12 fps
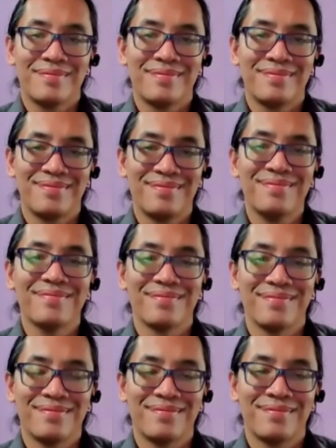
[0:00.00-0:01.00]

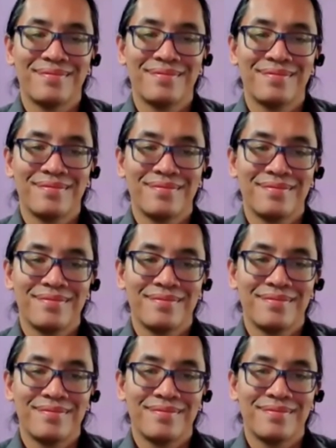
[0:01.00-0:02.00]

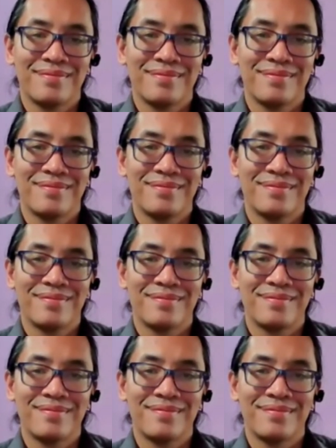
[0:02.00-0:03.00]

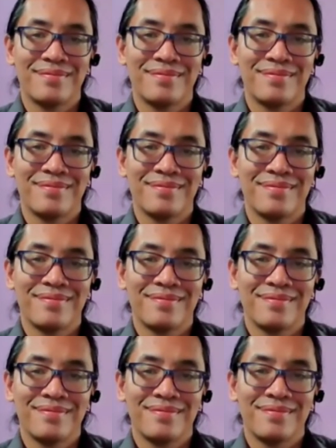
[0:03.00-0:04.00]

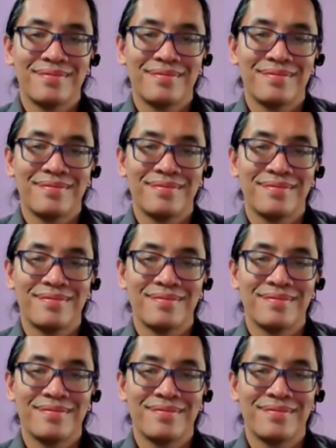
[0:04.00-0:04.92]
No words are spoken by the person on screen.